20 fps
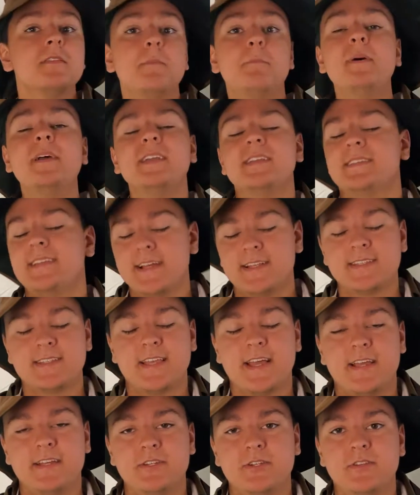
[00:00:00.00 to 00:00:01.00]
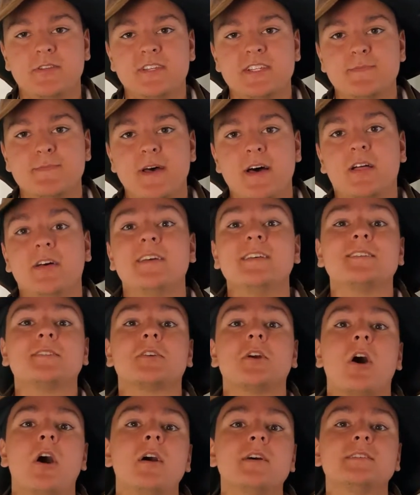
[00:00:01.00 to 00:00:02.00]
biggest downside to this spell is
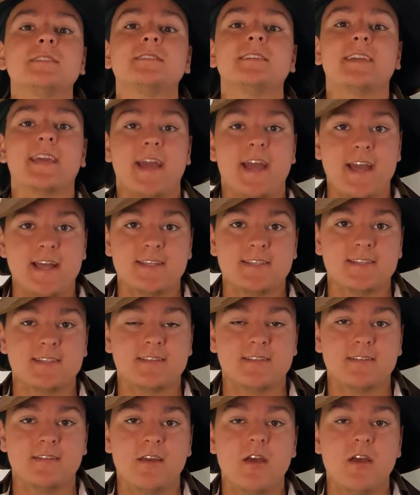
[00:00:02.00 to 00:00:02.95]
cost to cast.